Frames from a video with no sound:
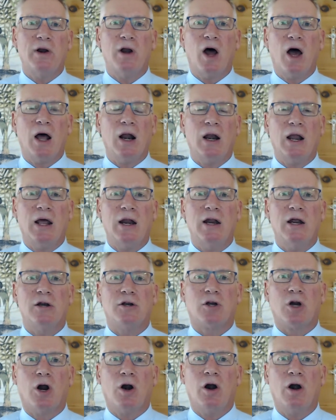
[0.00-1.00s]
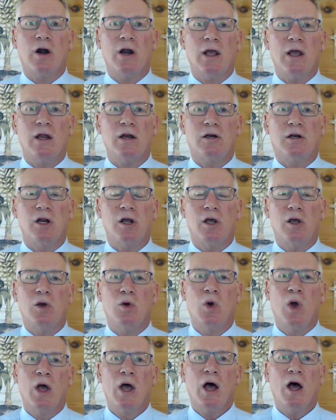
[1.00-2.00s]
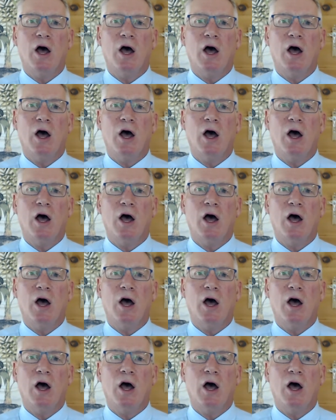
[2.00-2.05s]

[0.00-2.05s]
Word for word: not let it turn into